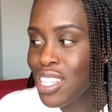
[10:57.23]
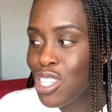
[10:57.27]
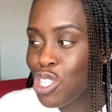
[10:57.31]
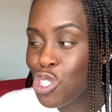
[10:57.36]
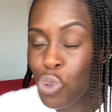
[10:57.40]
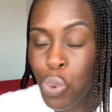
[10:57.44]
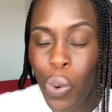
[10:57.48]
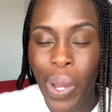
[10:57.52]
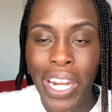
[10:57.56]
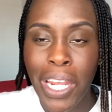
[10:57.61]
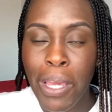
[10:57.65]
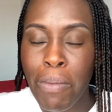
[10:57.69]

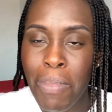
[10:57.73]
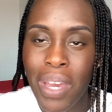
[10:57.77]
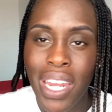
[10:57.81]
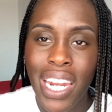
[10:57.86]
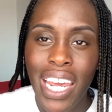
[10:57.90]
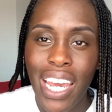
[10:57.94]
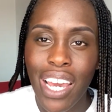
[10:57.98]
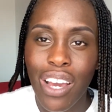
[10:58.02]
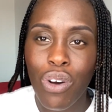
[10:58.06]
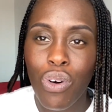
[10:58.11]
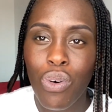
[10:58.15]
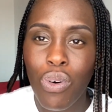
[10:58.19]

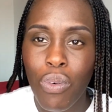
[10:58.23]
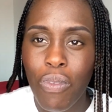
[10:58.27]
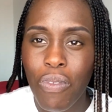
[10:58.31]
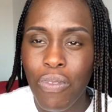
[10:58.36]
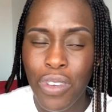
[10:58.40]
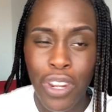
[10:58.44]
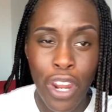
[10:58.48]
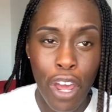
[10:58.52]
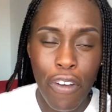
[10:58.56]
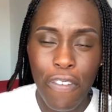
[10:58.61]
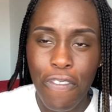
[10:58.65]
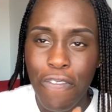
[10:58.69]
20-minute,
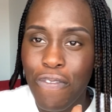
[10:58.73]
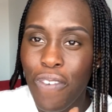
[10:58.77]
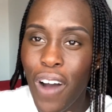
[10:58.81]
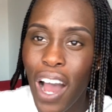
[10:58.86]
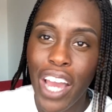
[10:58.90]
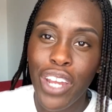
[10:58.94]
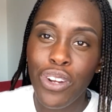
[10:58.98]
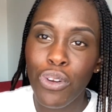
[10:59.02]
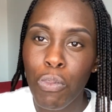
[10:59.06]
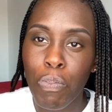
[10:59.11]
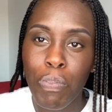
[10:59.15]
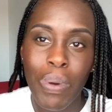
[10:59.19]

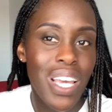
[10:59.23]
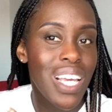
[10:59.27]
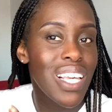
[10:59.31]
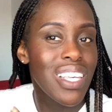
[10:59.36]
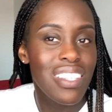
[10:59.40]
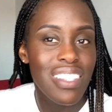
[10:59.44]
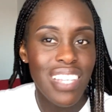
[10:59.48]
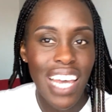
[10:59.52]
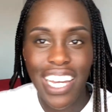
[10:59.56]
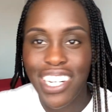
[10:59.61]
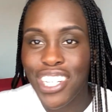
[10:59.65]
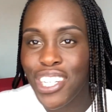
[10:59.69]
final
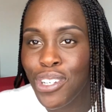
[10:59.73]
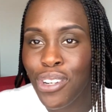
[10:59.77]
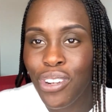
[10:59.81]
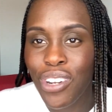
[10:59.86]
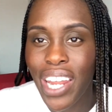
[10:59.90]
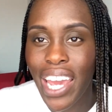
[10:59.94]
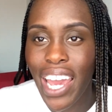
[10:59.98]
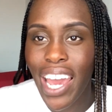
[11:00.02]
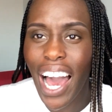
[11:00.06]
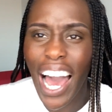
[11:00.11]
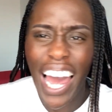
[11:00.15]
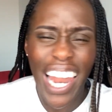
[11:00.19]
piece that I did on there.